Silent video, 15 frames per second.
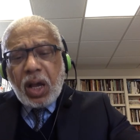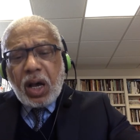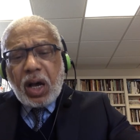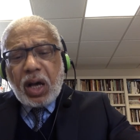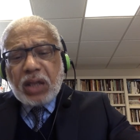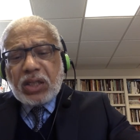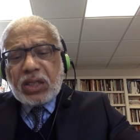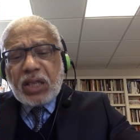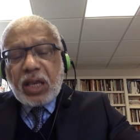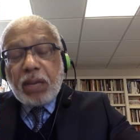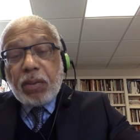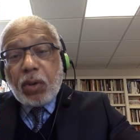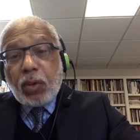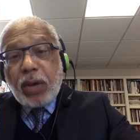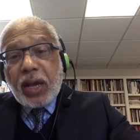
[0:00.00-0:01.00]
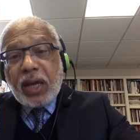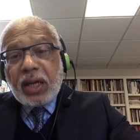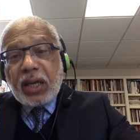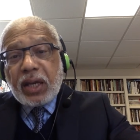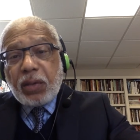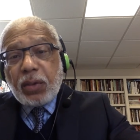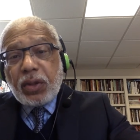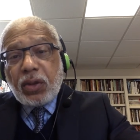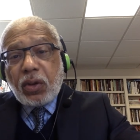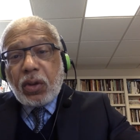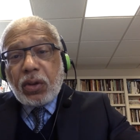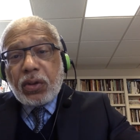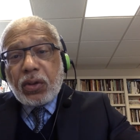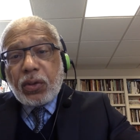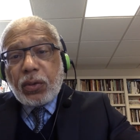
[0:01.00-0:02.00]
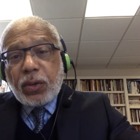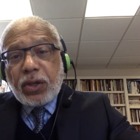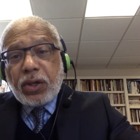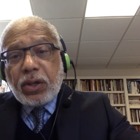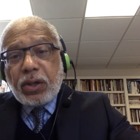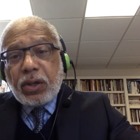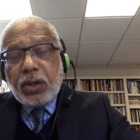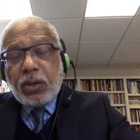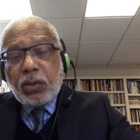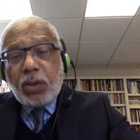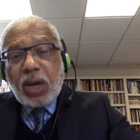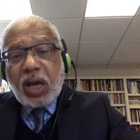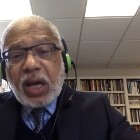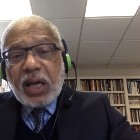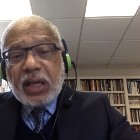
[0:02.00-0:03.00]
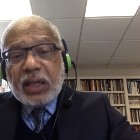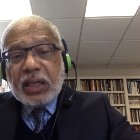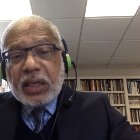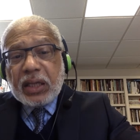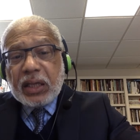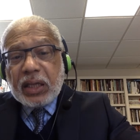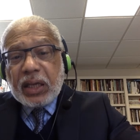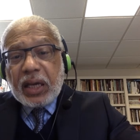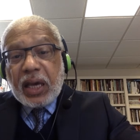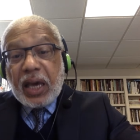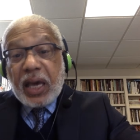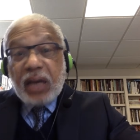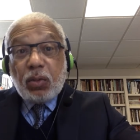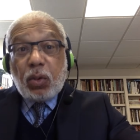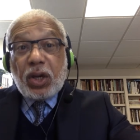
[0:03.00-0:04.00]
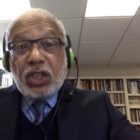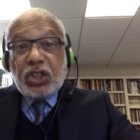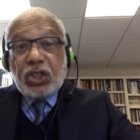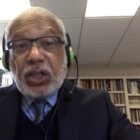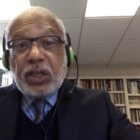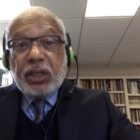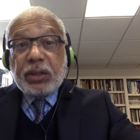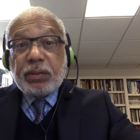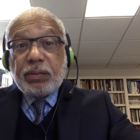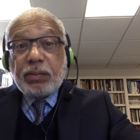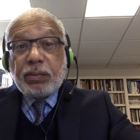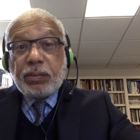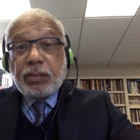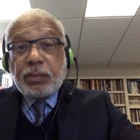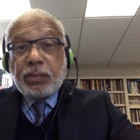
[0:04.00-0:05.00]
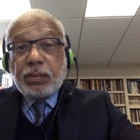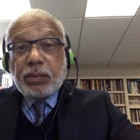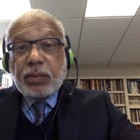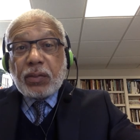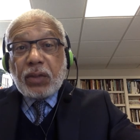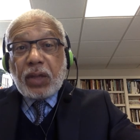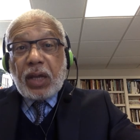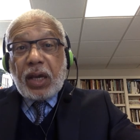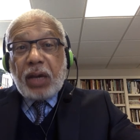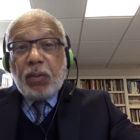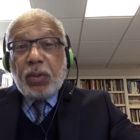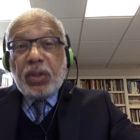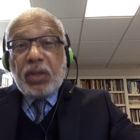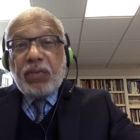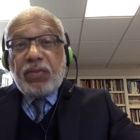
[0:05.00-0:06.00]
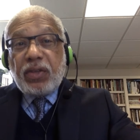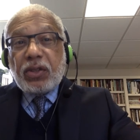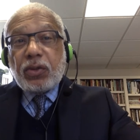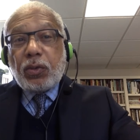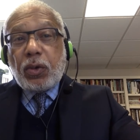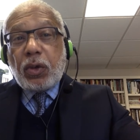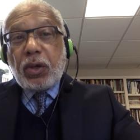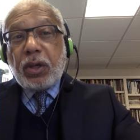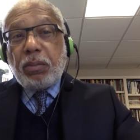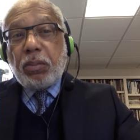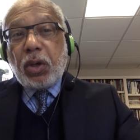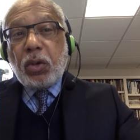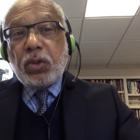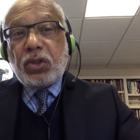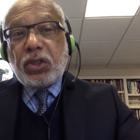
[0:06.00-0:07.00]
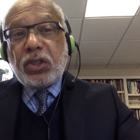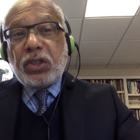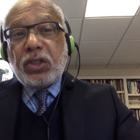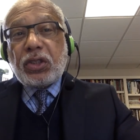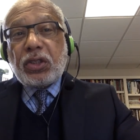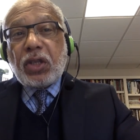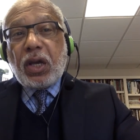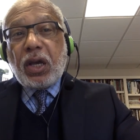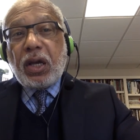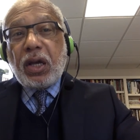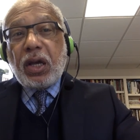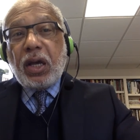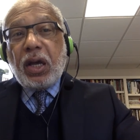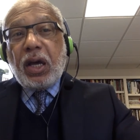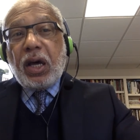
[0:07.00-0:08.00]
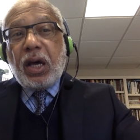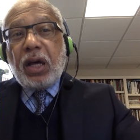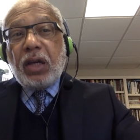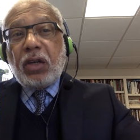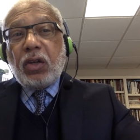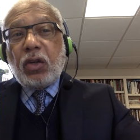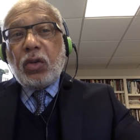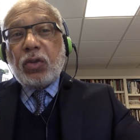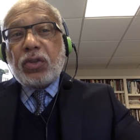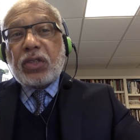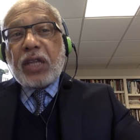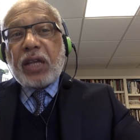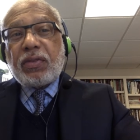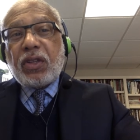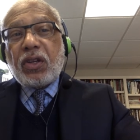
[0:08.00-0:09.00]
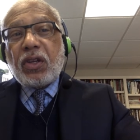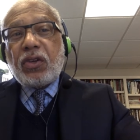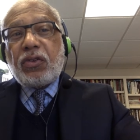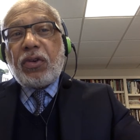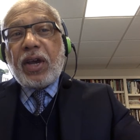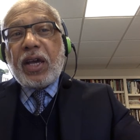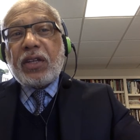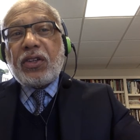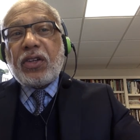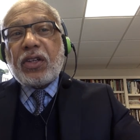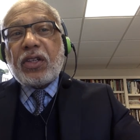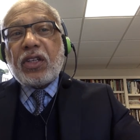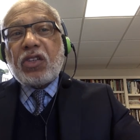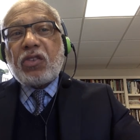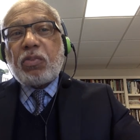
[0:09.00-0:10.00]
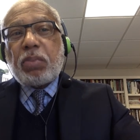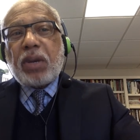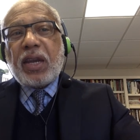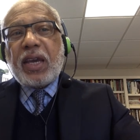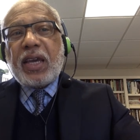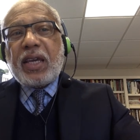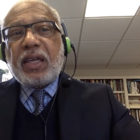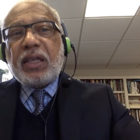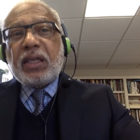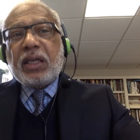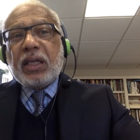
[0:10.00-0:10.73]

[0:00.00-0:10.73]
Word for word: uh, saber rattling with North Korea, Iran, and Russia, and with the visceral emotions unloosed after the tragic display